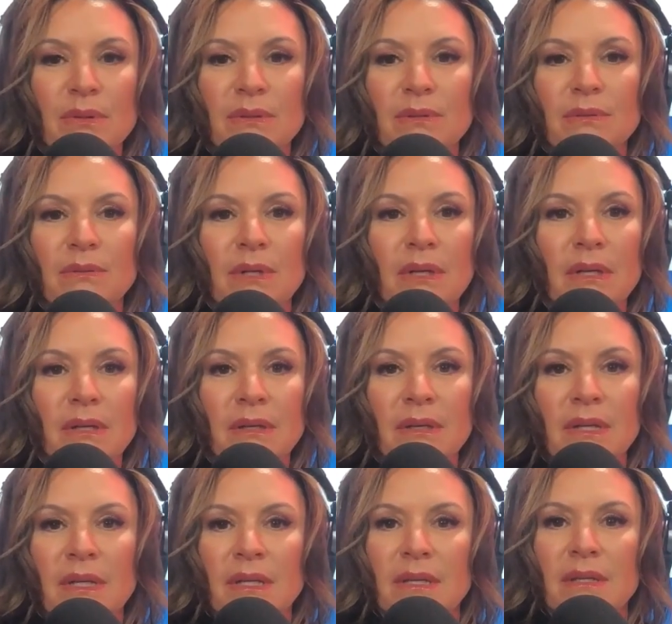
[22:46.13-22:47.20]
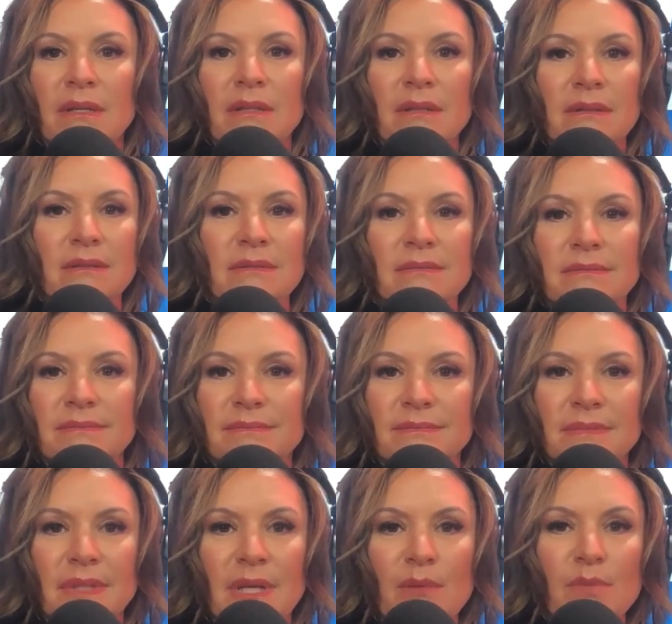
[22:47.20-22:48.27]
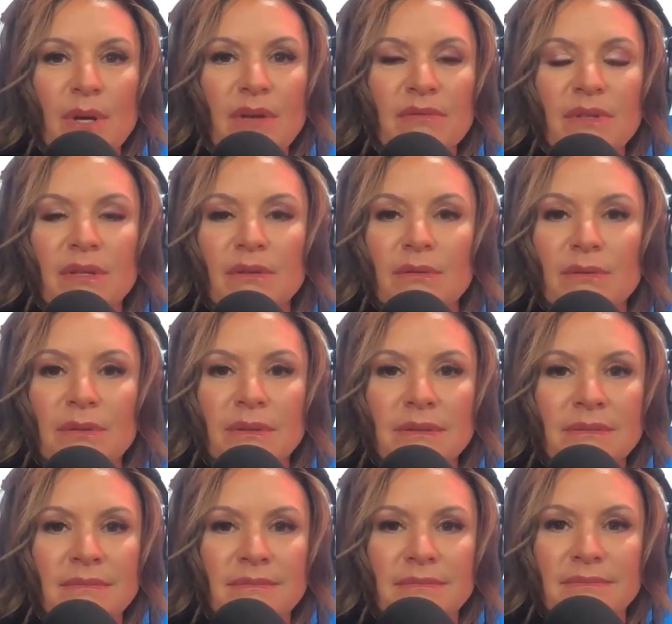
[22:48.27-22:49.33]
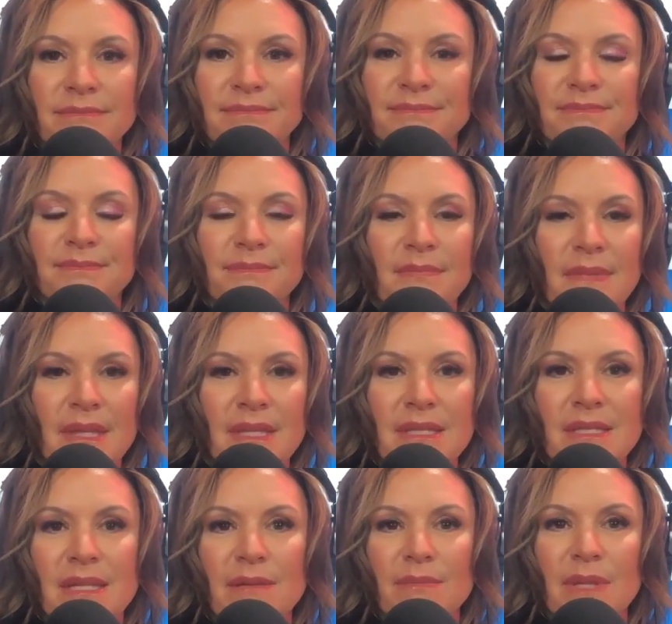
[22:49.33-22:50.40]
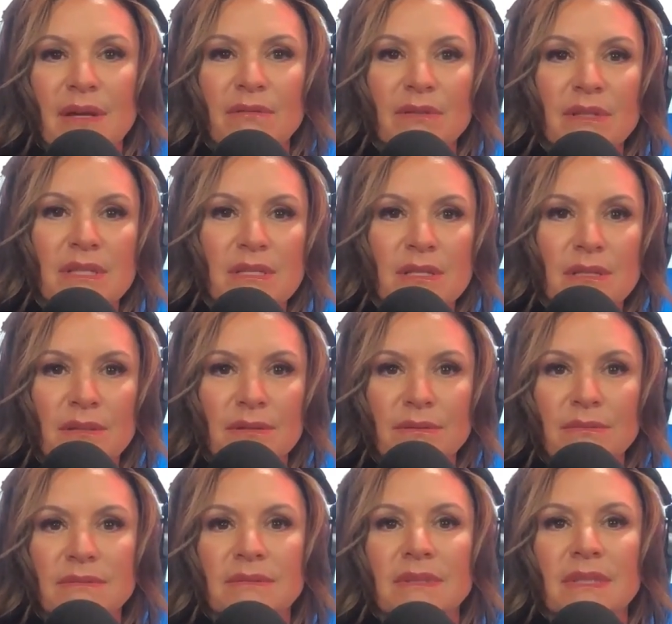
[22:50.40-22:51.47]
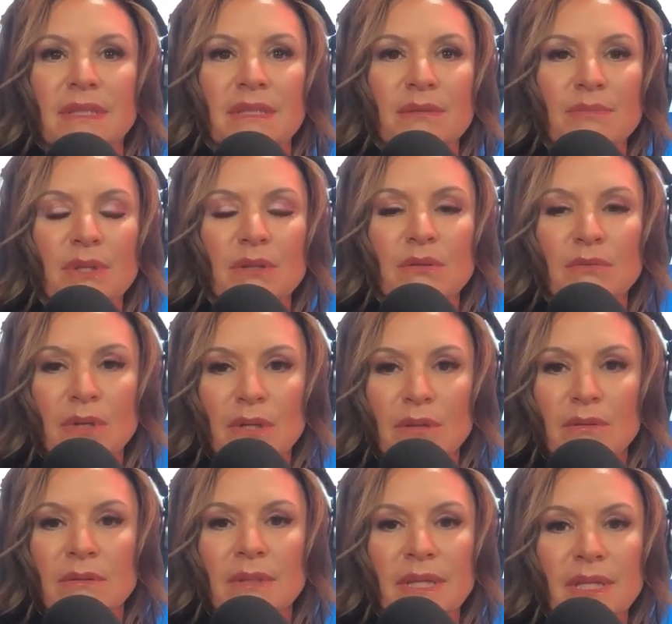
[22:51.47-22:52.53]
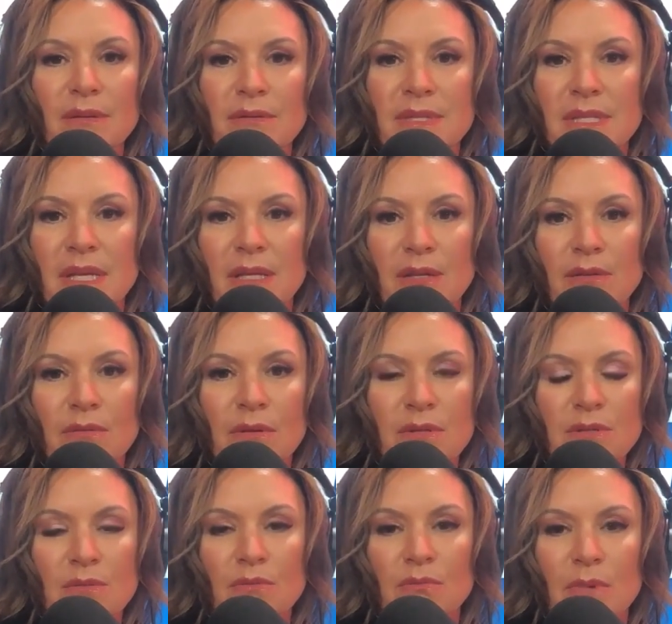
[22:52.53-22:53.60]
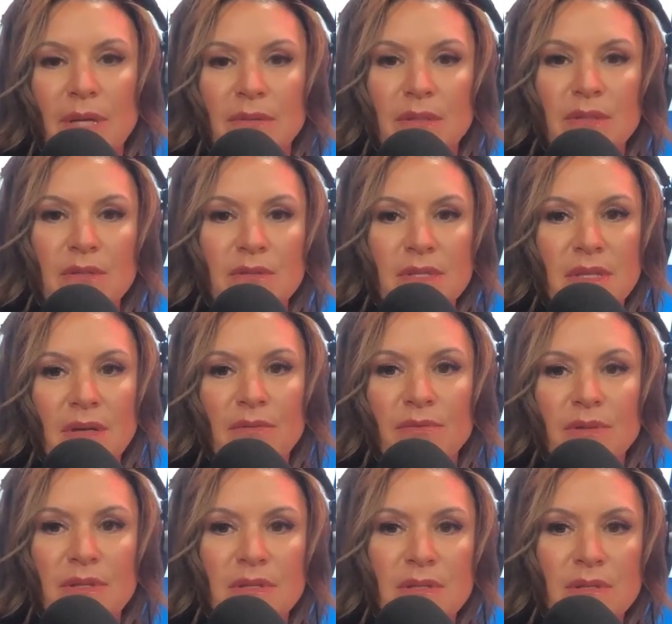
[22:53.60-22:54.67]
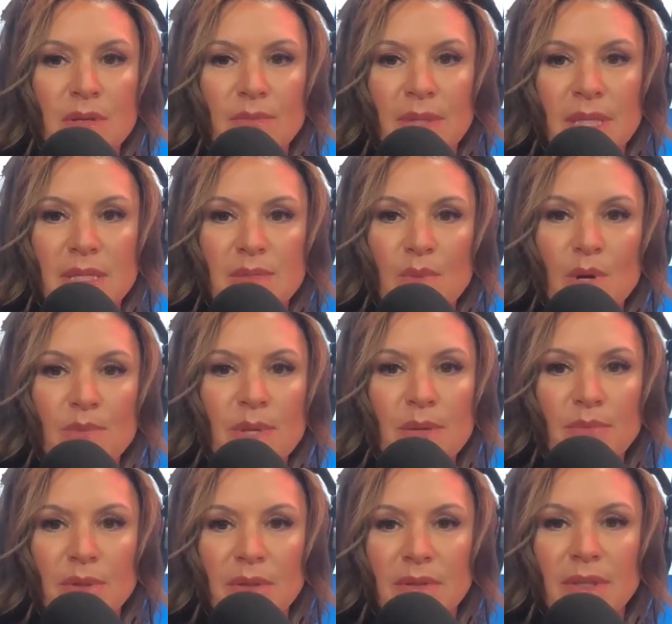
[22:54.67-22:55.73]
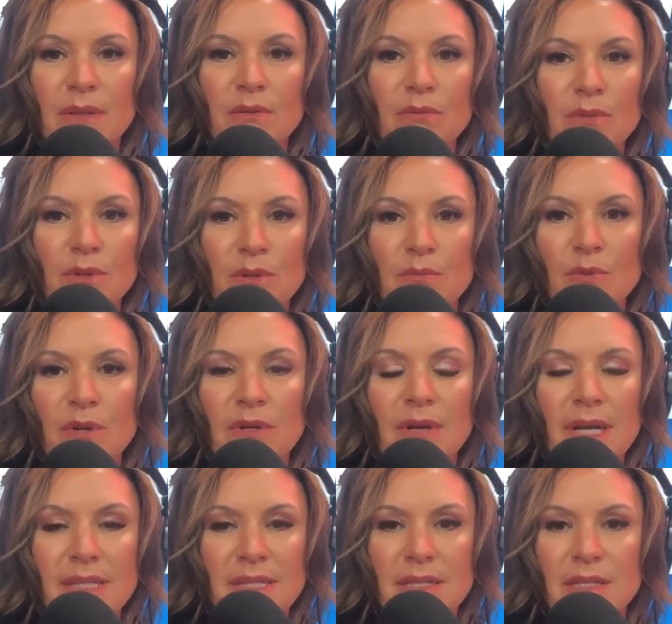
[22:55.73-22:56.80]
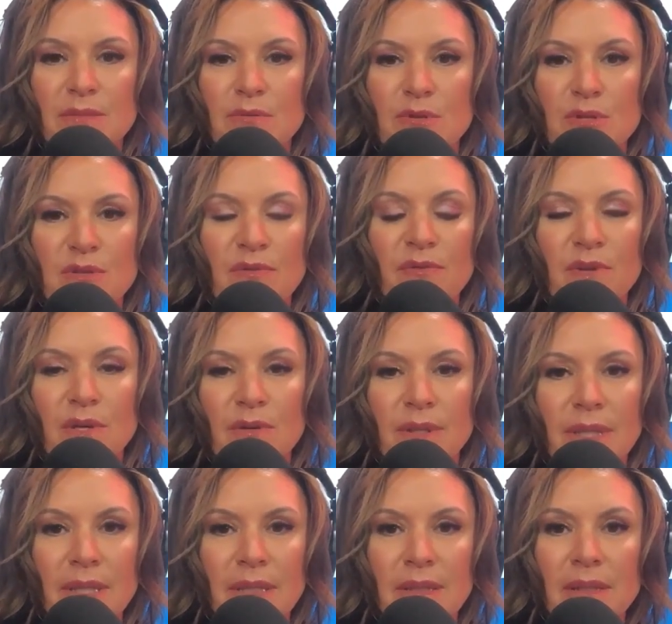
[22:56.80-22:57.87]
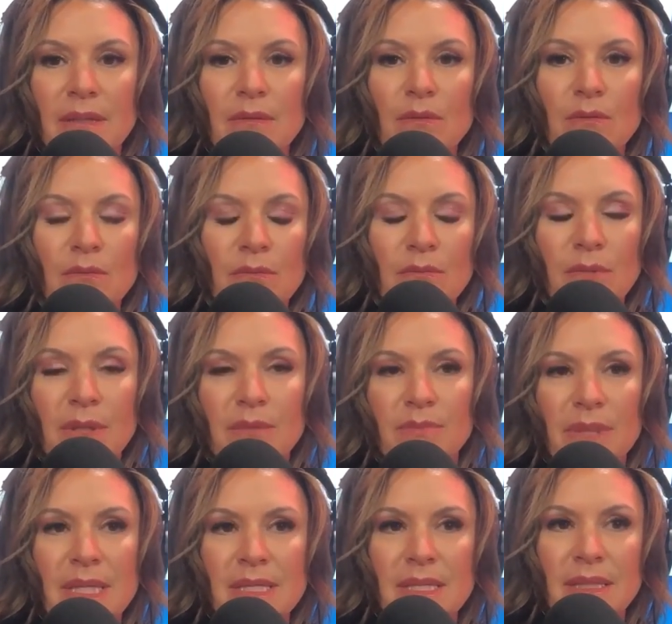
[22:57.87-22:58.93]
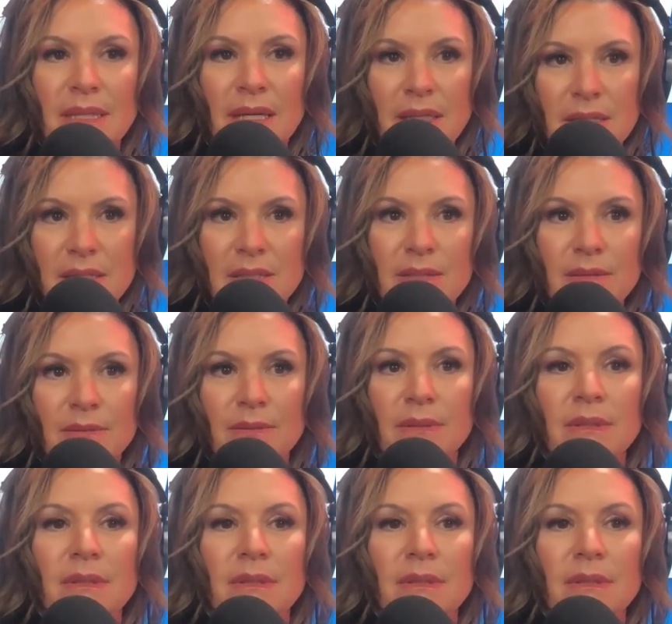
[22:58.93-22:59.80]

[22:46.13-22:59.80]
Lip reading: who are above you, the same level as you, but grow. Like you were saying, you surrounded yourself with so many smart people in a room where ideas were just flowing, and what a blessing that is to